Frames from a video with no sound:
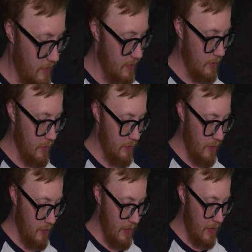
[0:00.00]
So
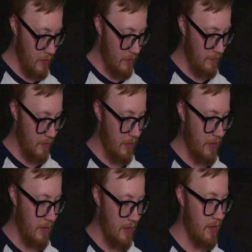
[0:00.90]
now we are going
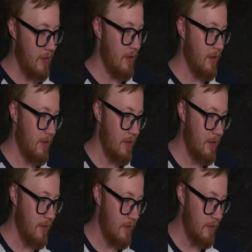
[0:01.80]
for
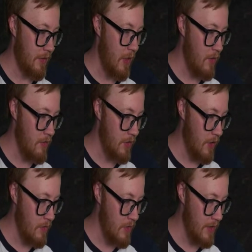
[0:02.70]

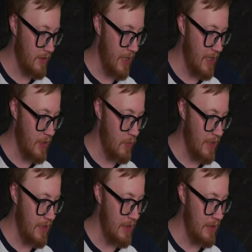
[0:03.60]
Rojo
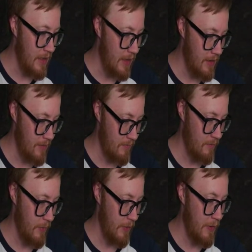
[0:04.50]
Sanguina,
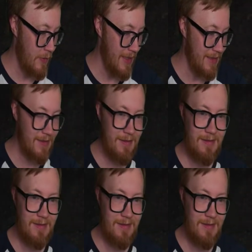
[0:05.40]
bloody red.